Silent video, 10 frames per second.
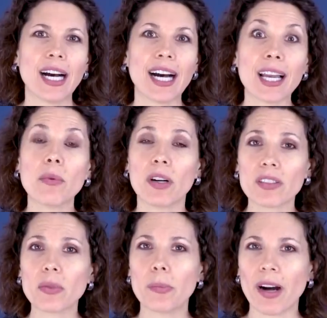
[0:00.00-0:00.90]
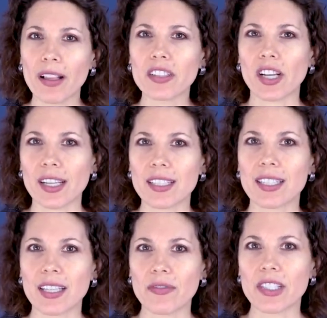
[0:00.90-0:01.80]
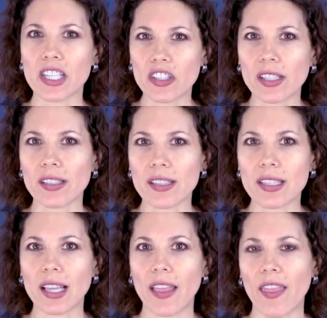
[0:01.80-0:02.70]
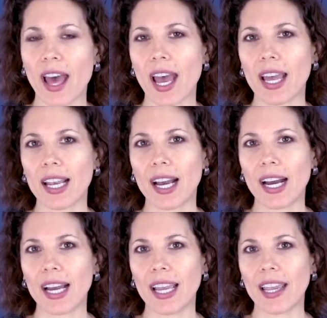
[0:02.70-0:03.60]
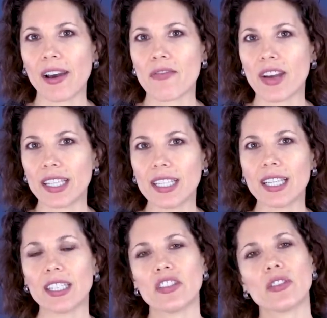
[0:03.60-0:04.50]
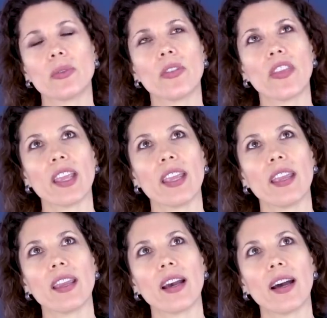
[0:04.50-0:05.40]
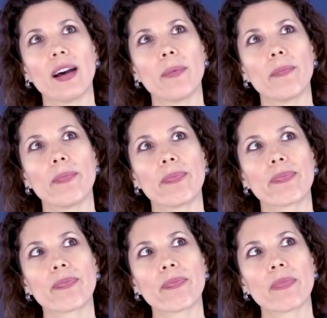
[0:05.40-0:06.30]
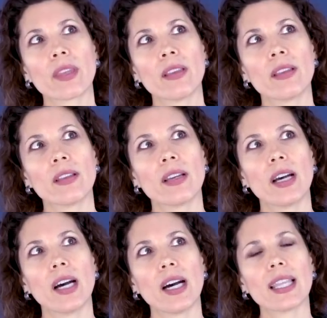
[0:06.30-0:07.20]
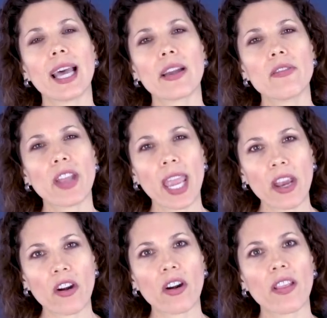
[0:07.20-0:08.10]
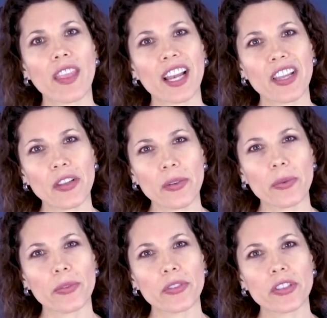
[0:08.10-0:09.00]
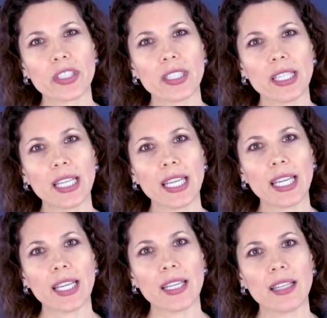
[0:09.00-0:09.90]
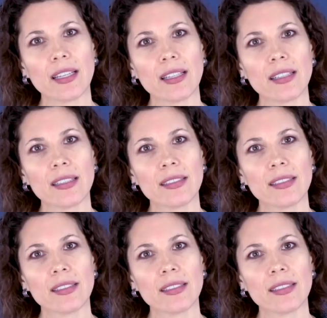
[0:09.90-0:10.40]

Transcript: I want to apologize to the physicians that I offended and to the, um, uh, lack of care that I used in